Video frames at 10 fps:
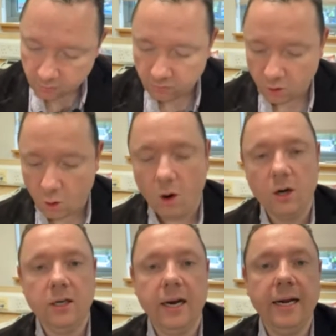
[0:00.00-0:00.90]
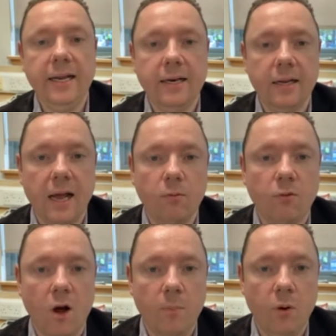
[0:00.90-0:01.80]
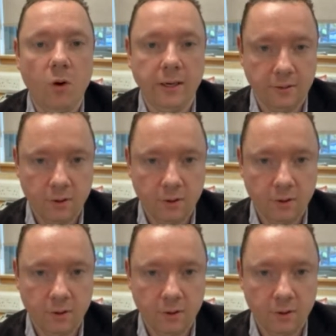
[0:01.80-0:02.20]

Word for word: We've got our gradient and we've got a point.